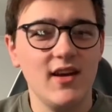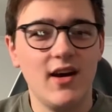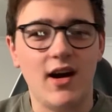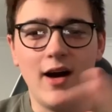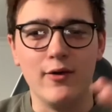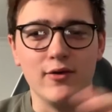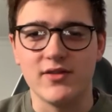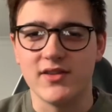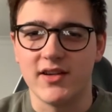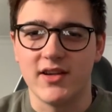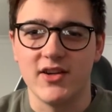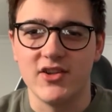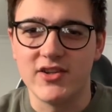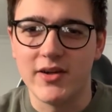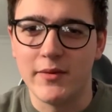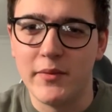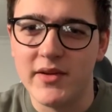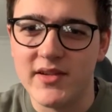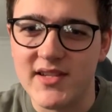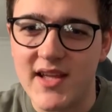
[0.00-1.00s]
I wasn't going to
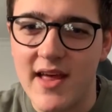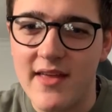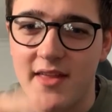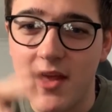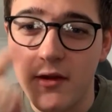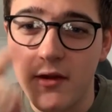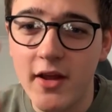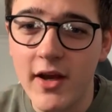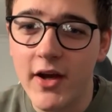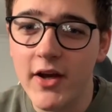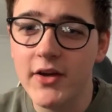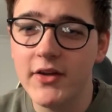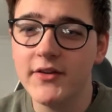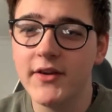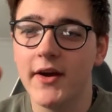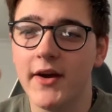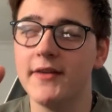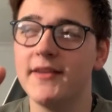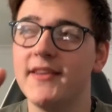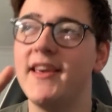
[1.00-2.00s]
jump into that. The only
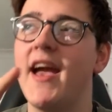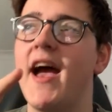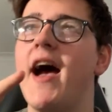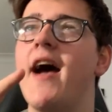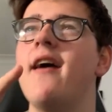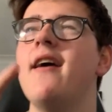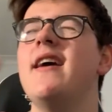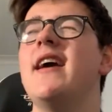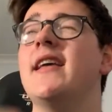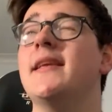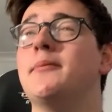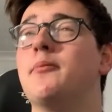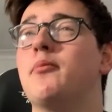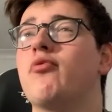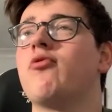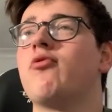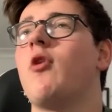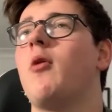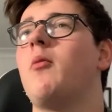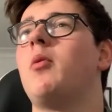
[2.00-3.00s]
Hyundai I'd get is
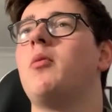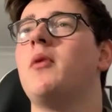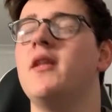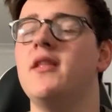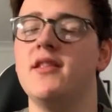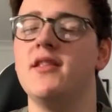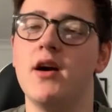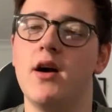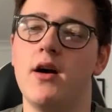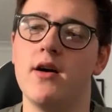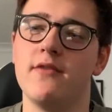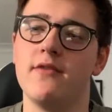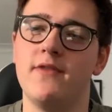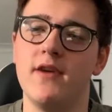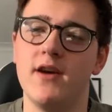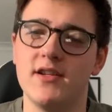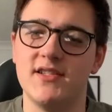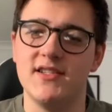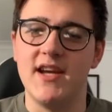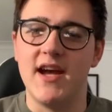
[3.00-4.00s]
probably the
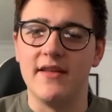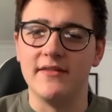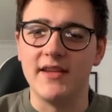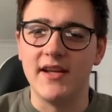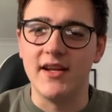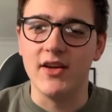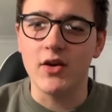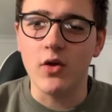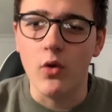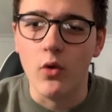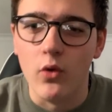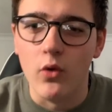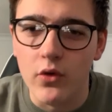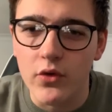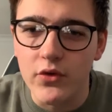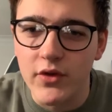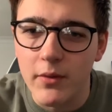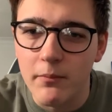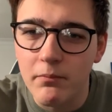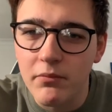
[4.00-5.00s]
i30N. They look
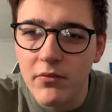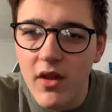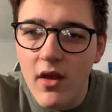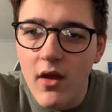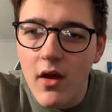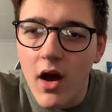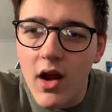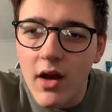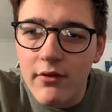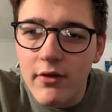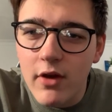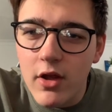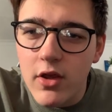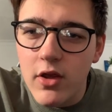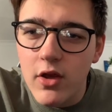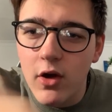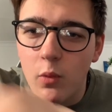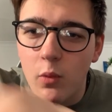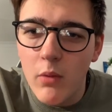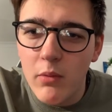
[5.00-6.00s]
awesome. I love the look
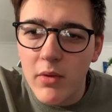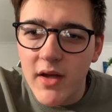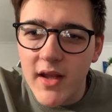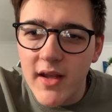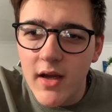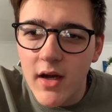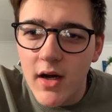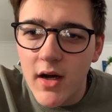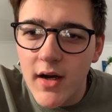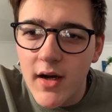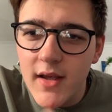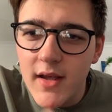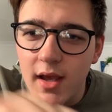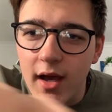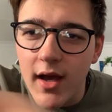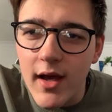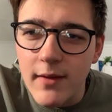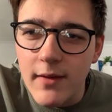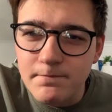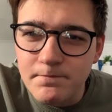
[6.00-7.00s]
of your
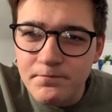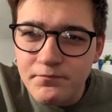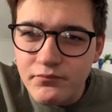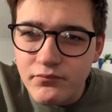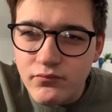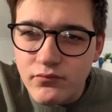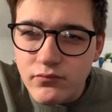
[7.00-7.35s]
118i.